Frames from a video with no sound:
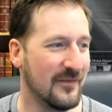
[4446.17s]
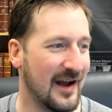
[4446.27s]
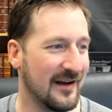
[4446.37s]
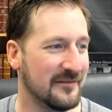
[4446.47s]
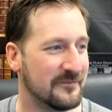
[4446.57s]

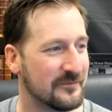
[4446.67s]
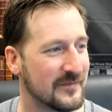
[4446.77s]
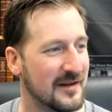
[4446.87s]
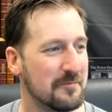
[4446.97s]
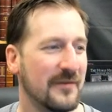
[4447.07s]
Well,
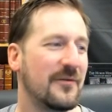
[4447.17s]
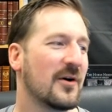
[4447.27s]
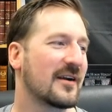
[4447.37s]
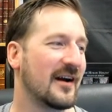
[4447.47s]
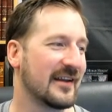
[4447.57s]

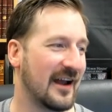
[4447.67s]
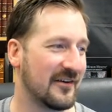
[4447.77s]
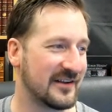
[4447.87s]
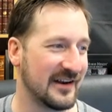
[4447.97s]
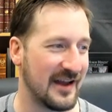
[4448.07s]
before cutting
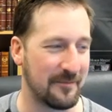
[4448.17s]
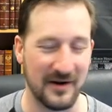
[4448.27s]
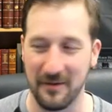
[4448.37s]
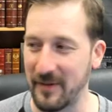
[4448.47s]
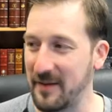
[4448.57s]
out and
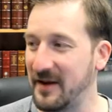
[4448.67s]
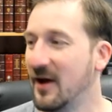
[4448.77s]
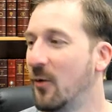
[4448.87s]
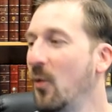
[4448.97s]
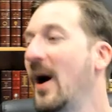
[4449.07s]
kidnapping her
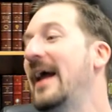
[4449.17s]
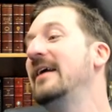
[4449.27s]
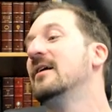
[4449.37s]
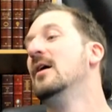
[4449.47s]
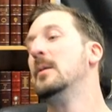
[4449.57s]
baby.
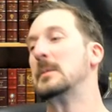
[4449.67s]
Wait!